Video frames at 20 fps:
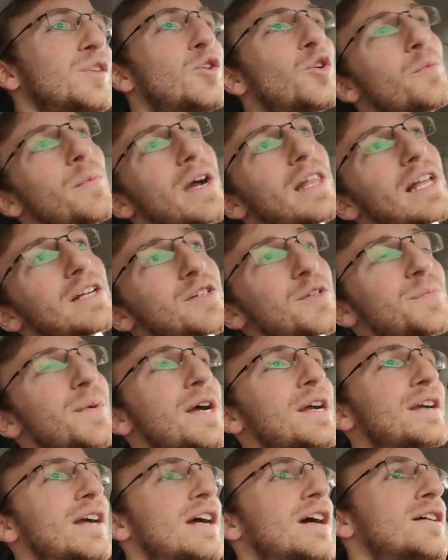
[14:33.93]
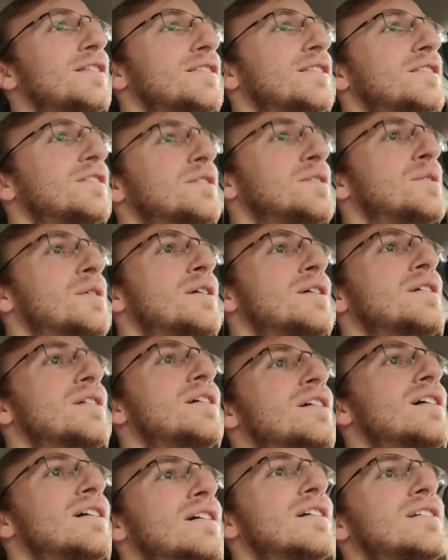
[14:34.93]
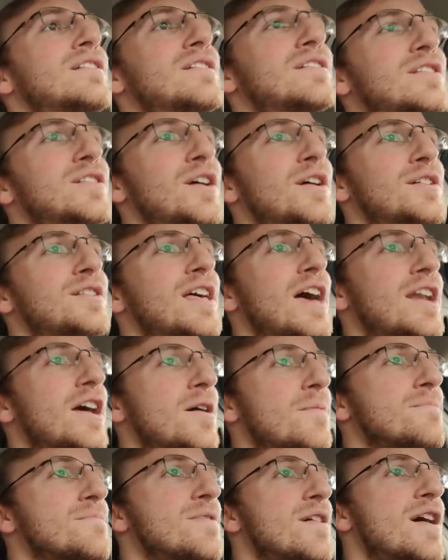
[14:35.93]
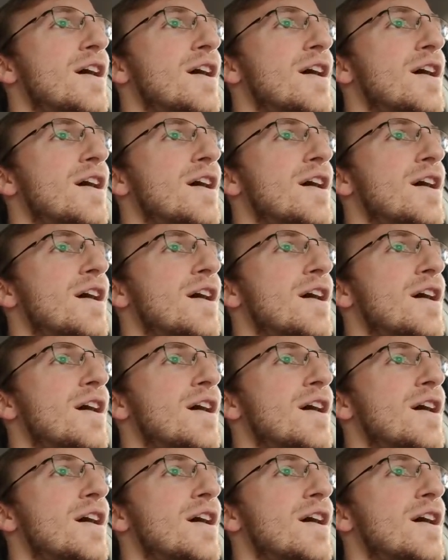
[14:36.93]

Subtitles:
Or my electric bike. I also charge that up.